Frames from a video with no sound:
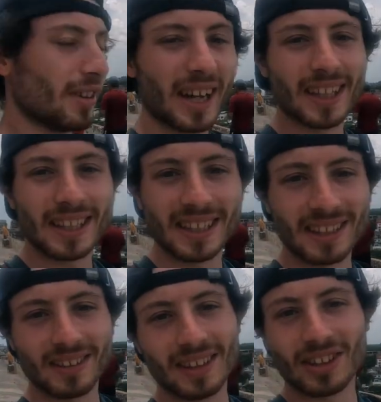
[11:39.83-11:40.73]
it
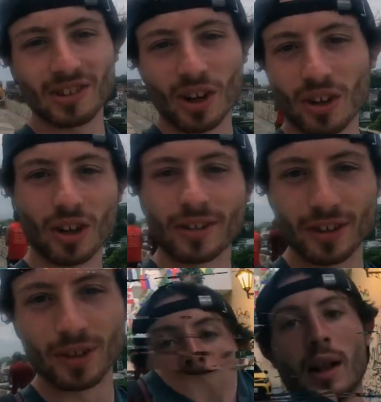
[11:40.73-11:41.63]
really, there's not a lot to
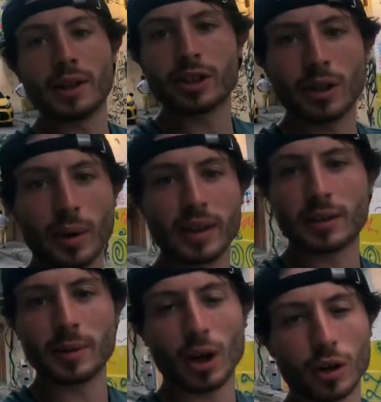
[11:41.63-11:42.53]
do. I literally went
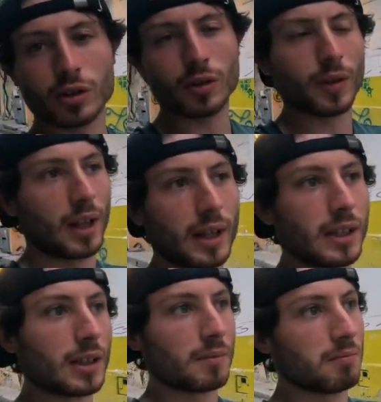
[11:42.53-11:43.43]
into my hostel for like